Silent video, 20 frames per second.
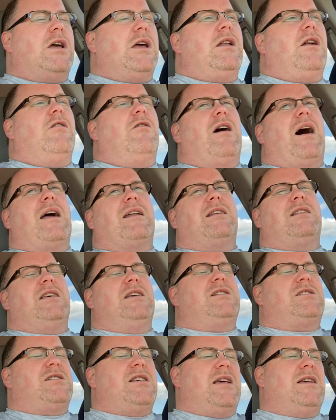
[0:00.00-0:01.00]
at a lot of
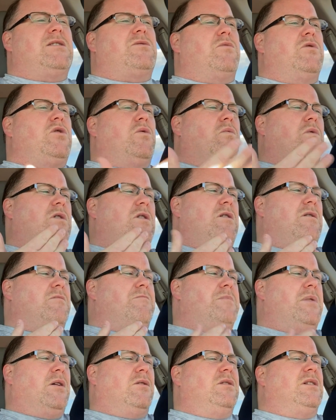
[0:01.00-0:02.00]
these things when you want to
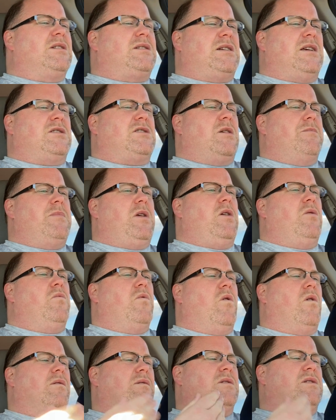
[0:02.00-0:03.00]
build the system that you
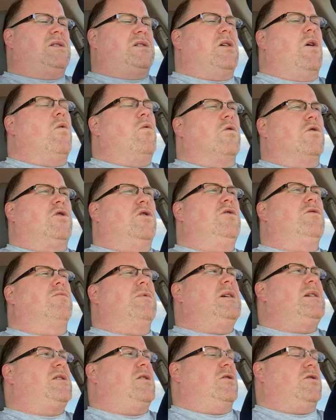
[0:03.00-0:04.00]
want in solar. Do the
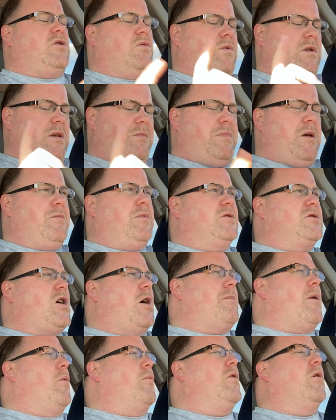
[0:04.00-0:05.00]
research of what the people talk
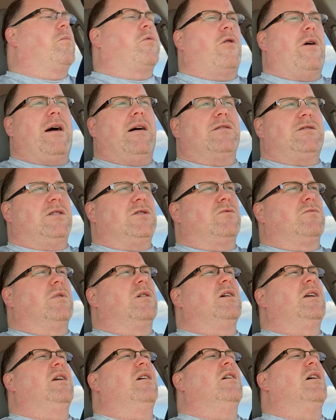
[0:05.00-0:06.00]
about. Will Prowse is
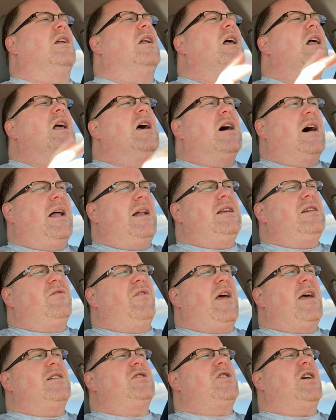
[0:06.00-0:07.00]
really good. A lot of these
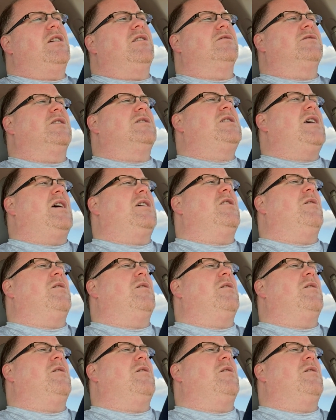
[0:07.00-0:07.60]
van channels will tell you